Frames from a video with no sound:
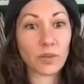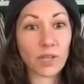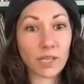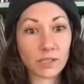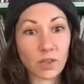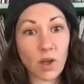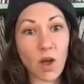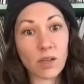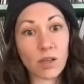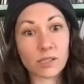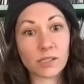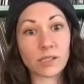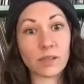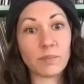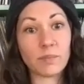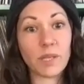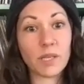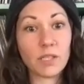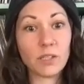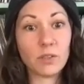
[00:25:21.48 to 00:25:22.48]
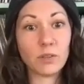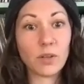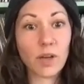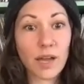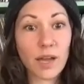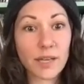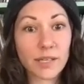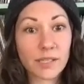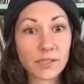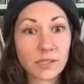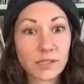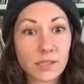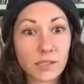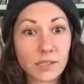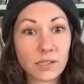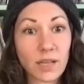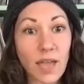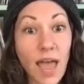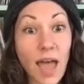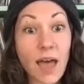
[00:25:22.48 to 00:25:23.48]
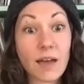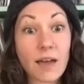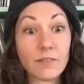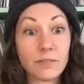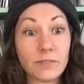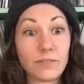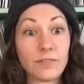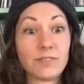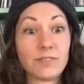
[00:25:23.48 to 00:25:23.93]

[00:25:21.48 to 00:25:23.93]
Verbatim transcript: that's awesome that you guys have